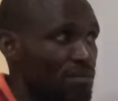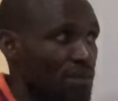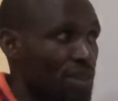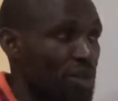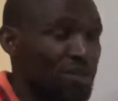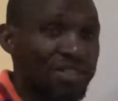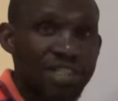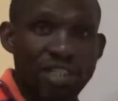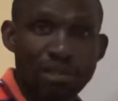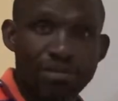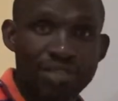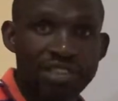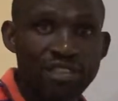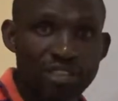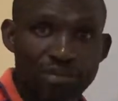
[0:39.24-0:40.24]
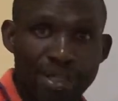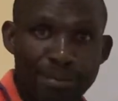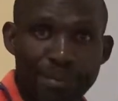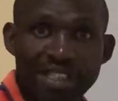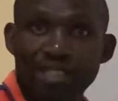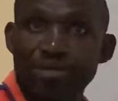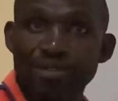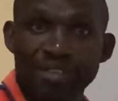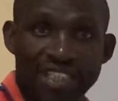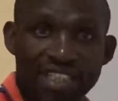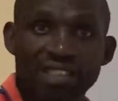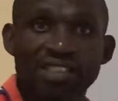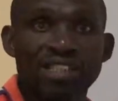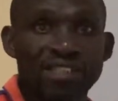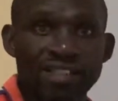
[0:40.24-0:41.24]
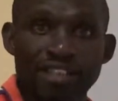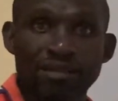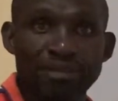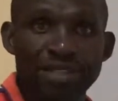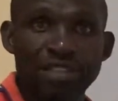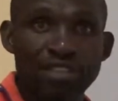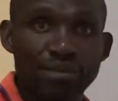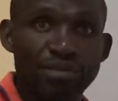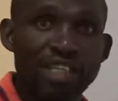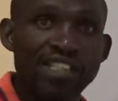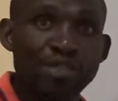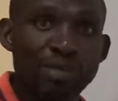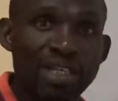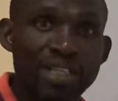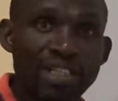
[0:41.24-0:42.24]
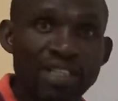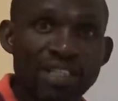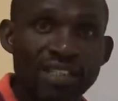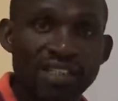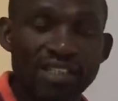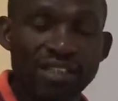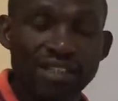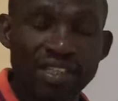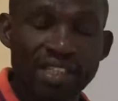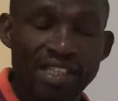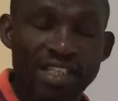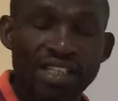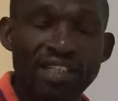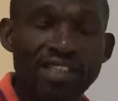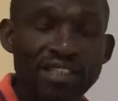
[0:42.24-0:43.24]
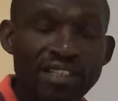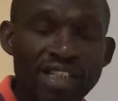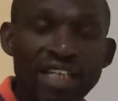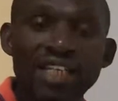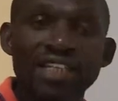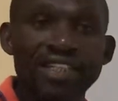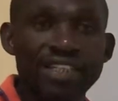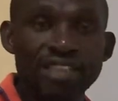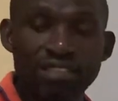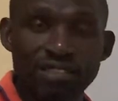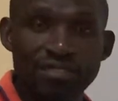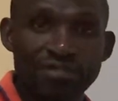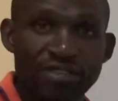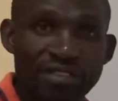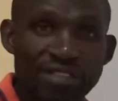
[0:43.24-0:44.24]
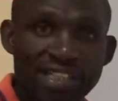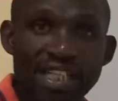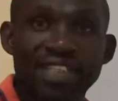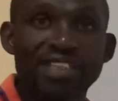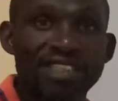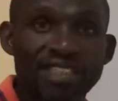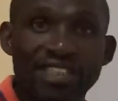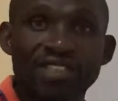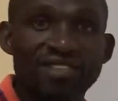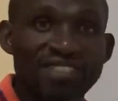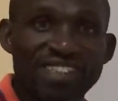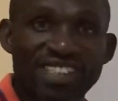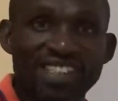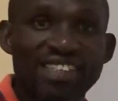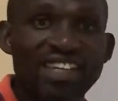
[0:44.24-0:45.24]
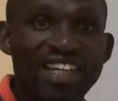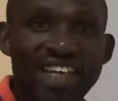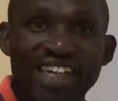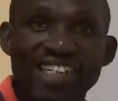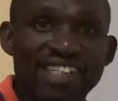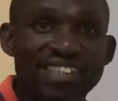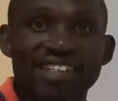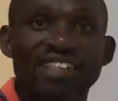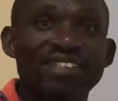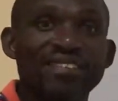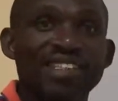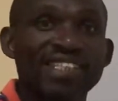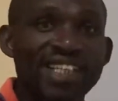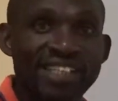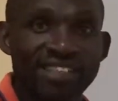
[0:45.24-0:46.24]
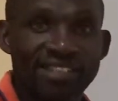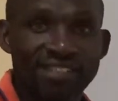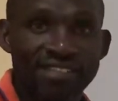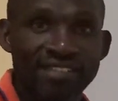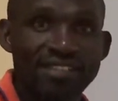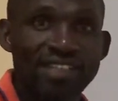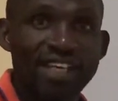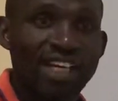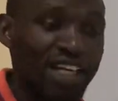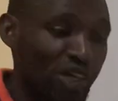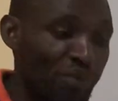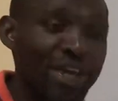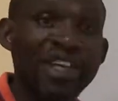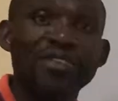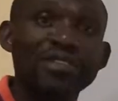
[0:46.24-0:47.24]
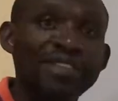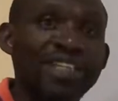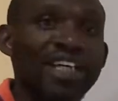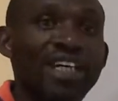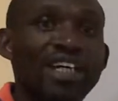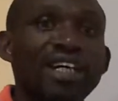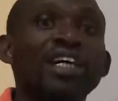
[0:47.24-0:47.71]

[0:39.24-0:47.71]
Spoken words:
Those celebrations were meant for Easter celebration. That's why the Daily Nation for Sunday Nation said light at the end of the tunnel. We're not there.